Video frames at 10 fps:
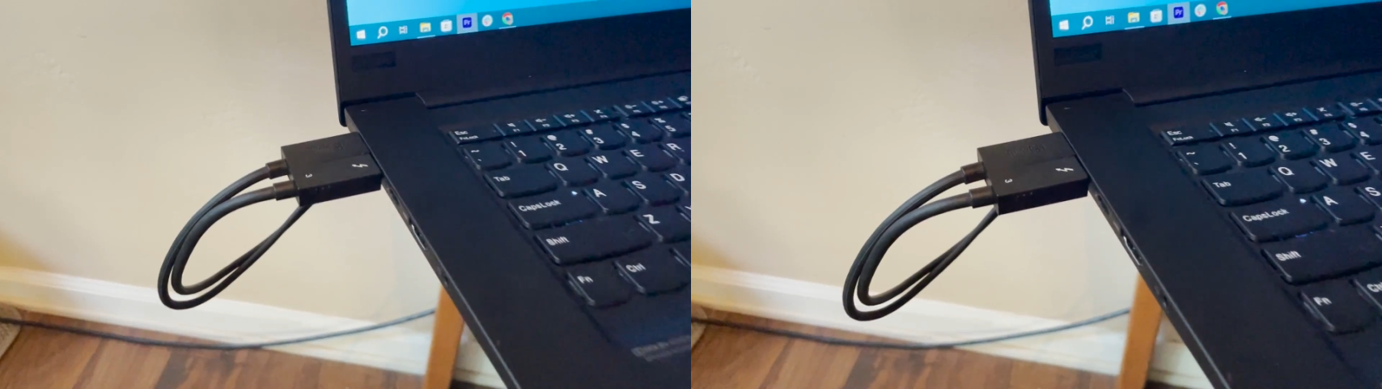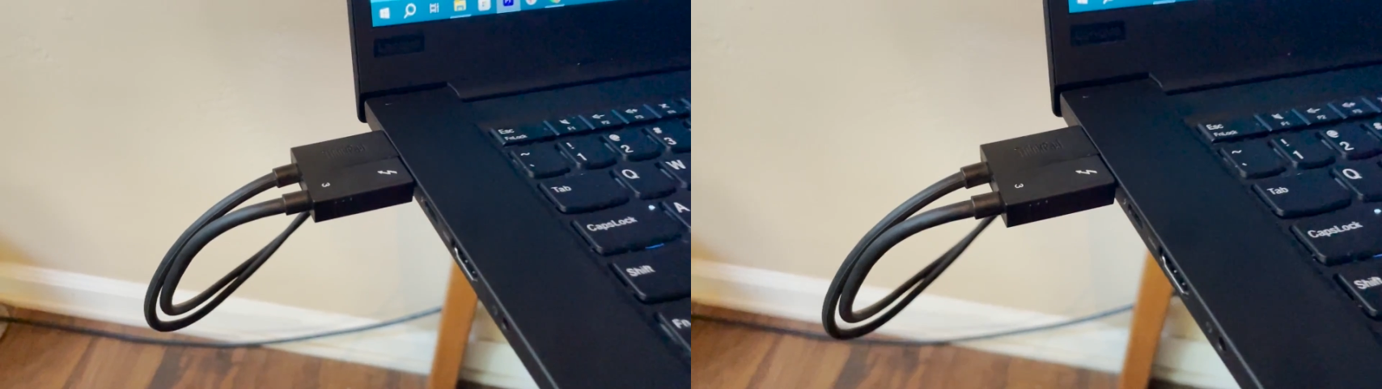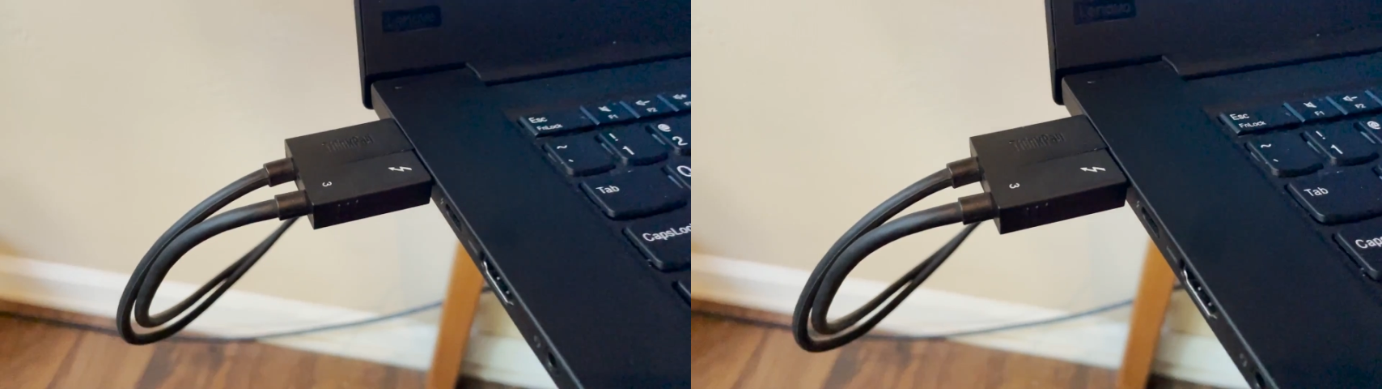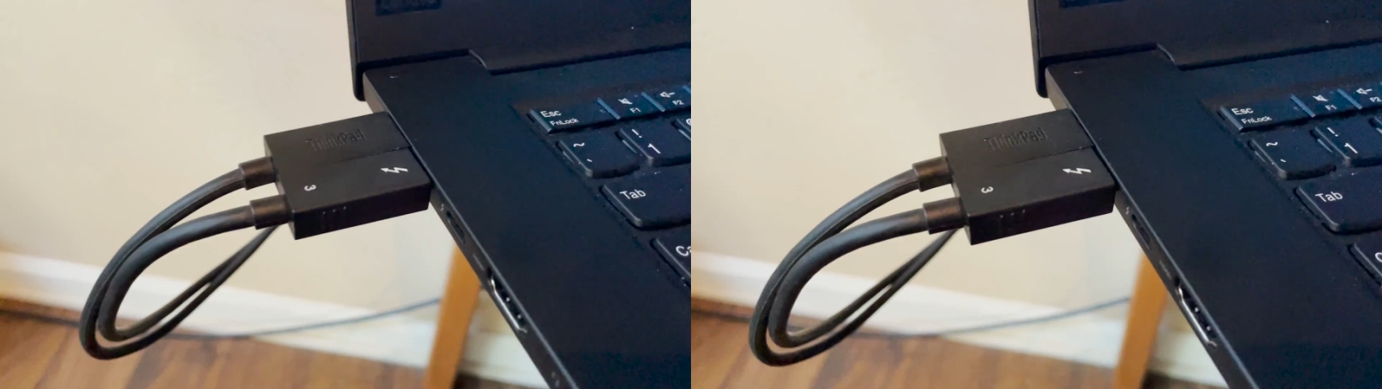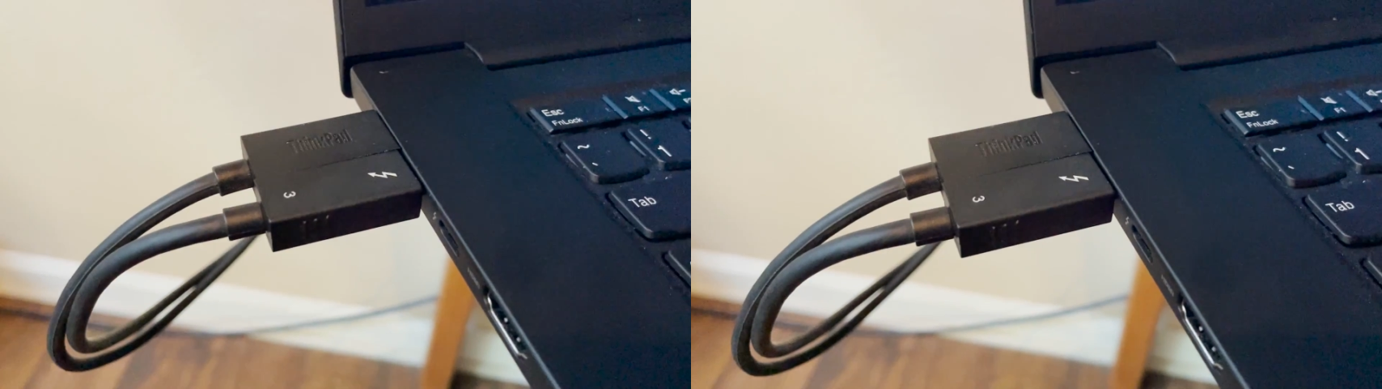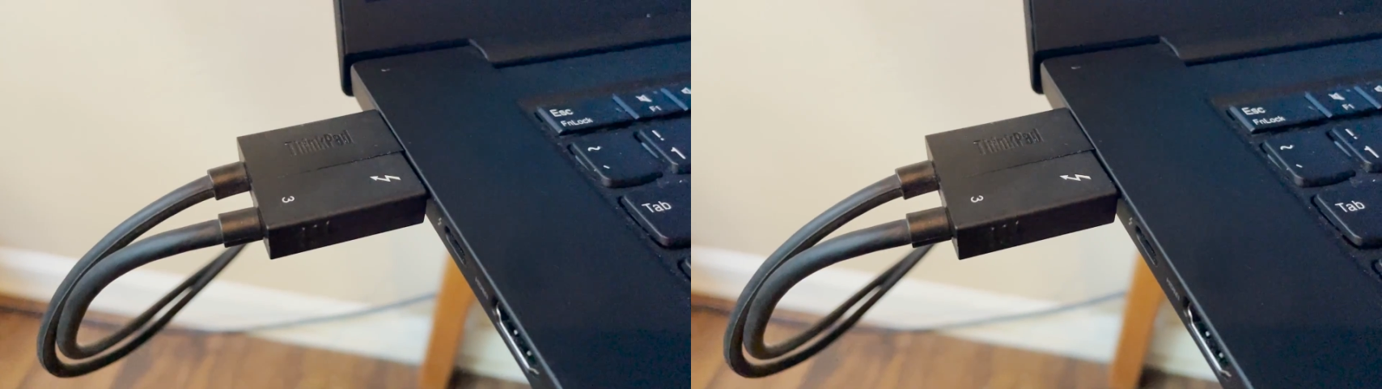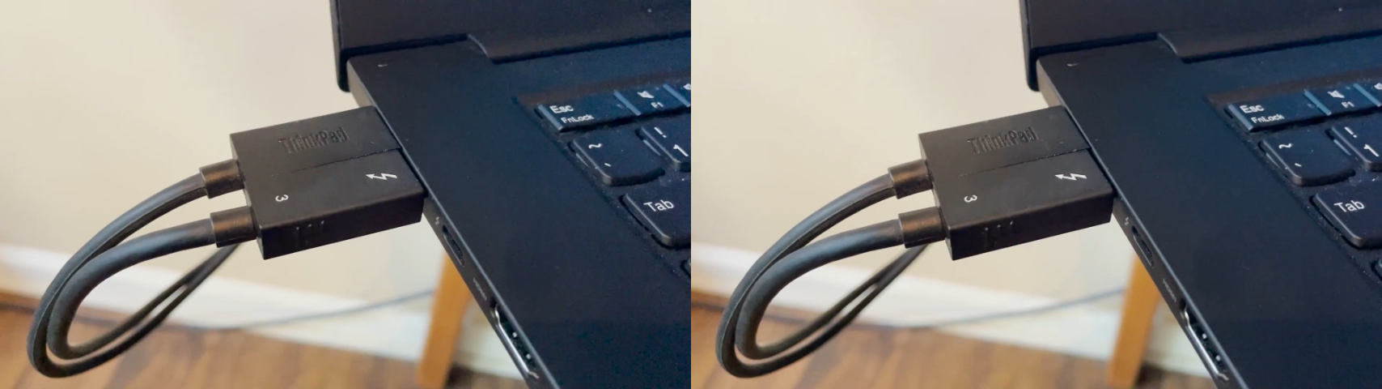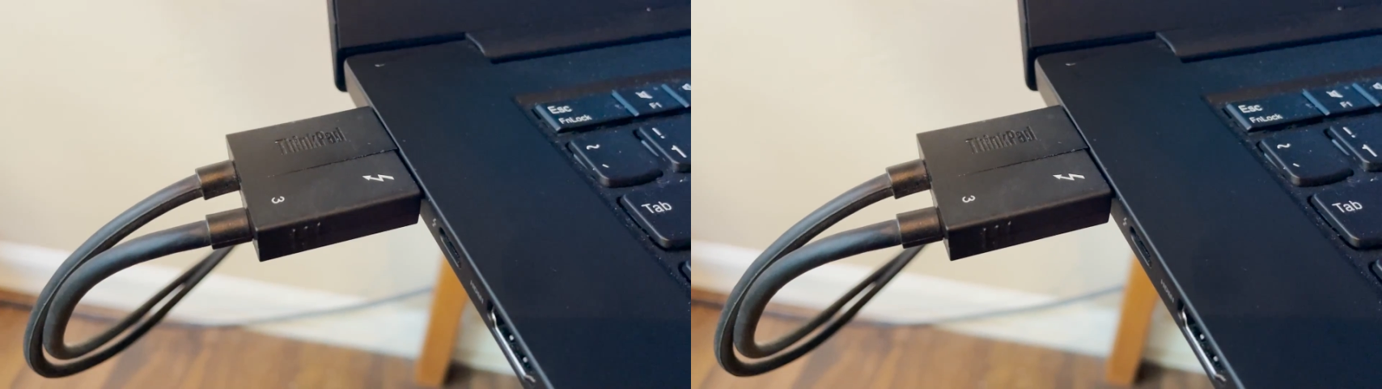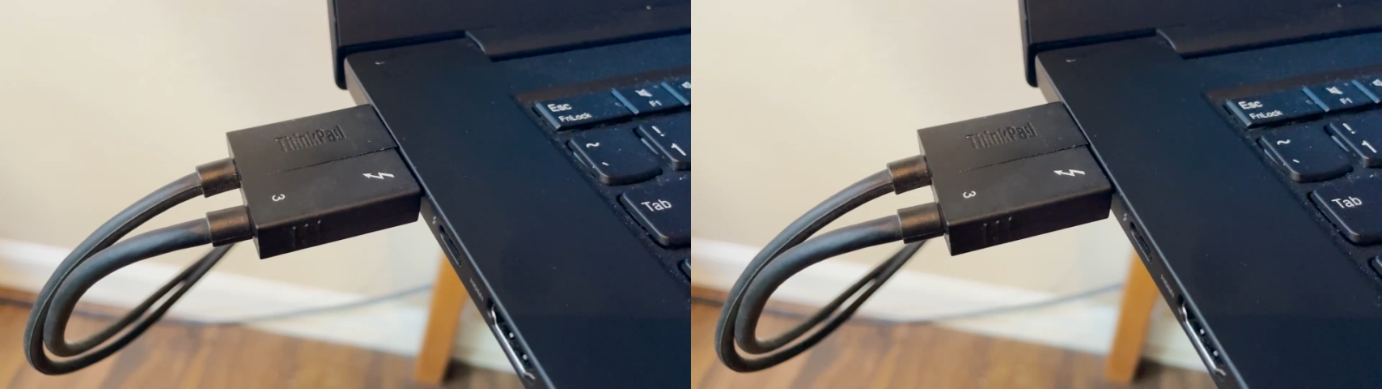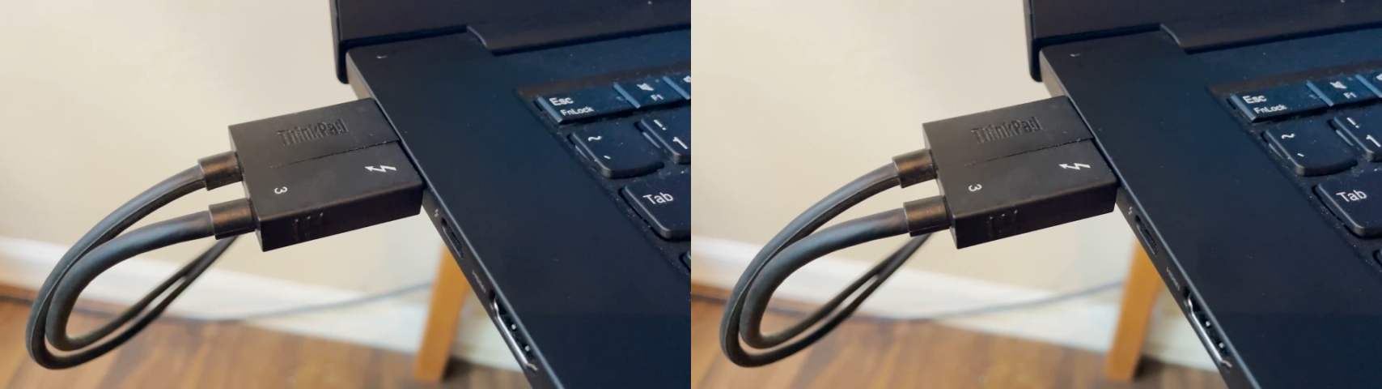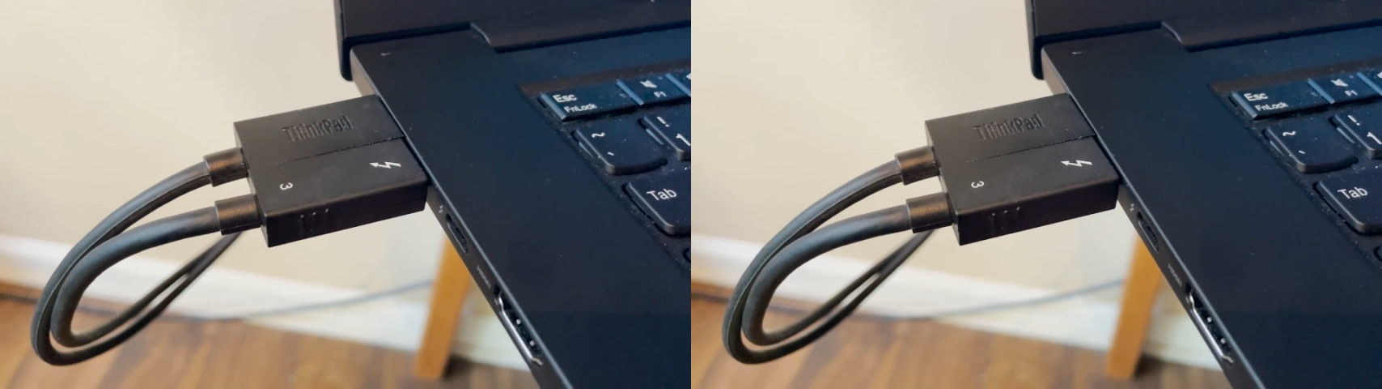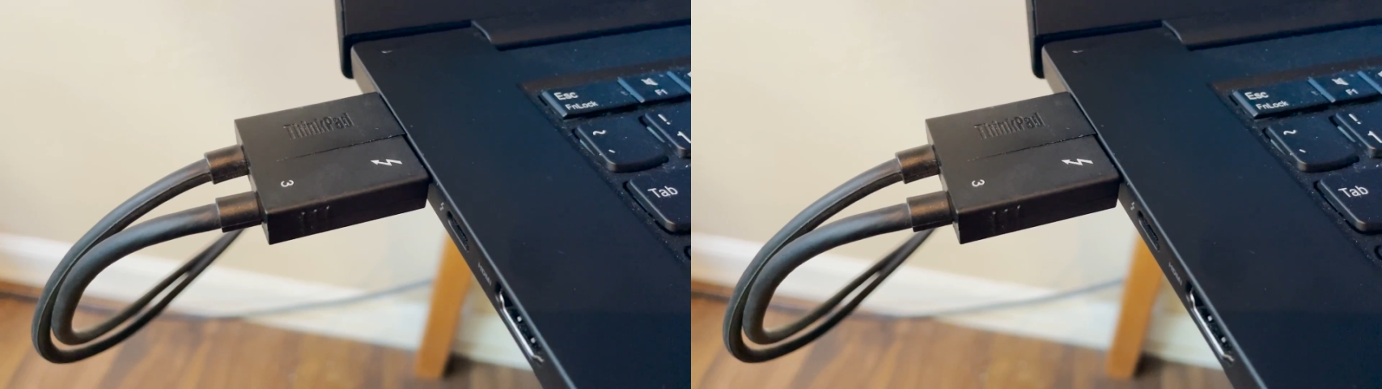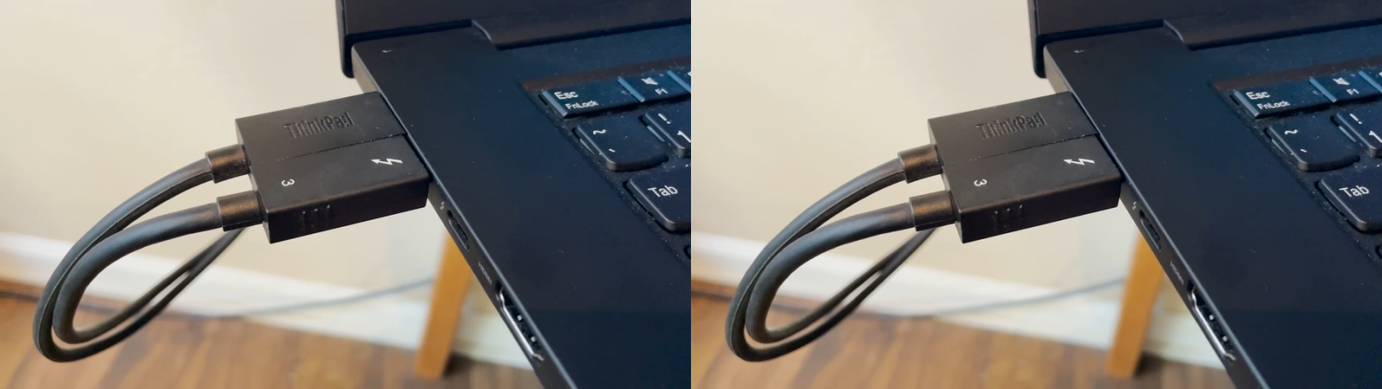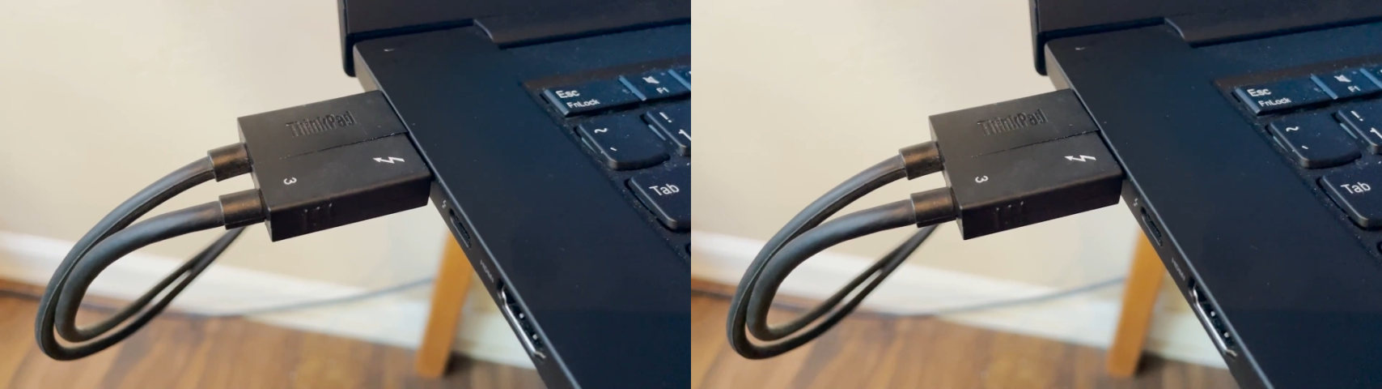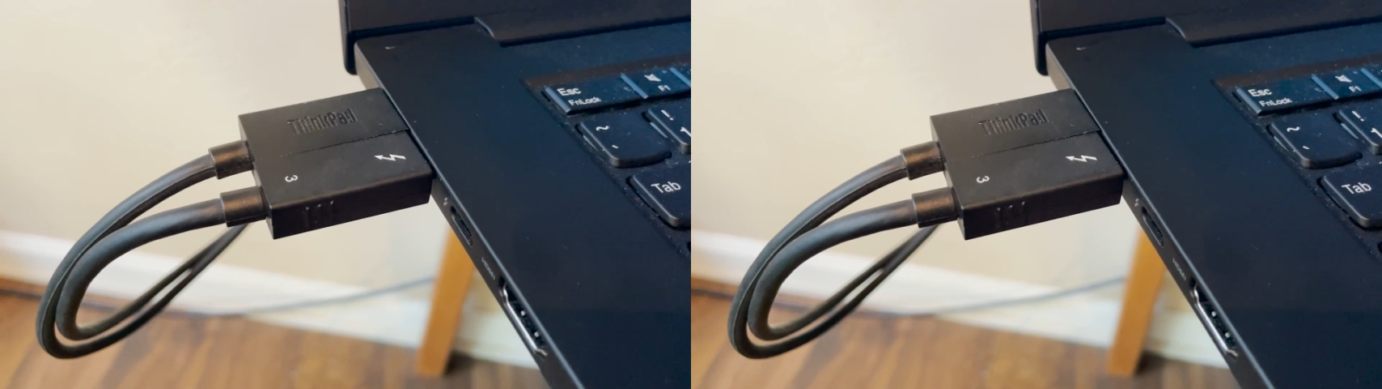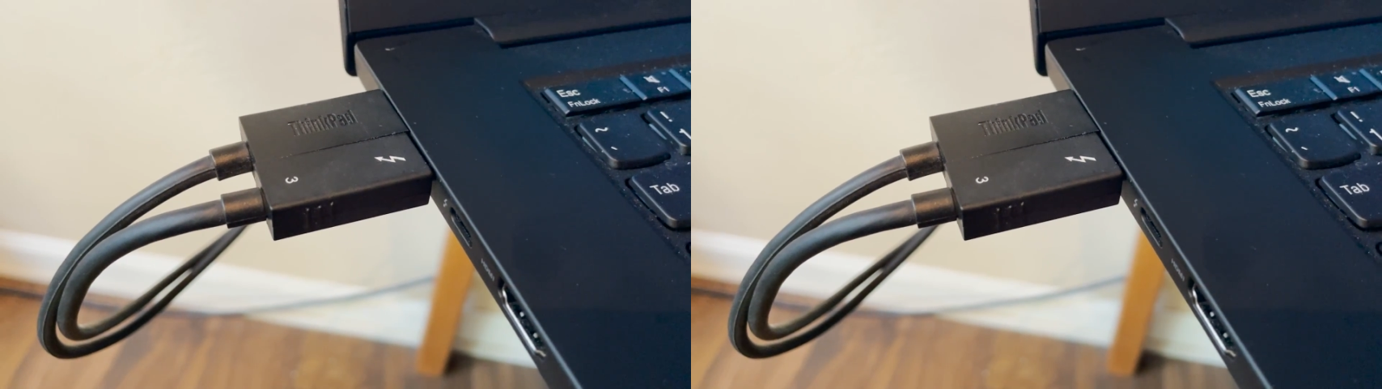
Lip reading: No face is visible, so there are no lips to read.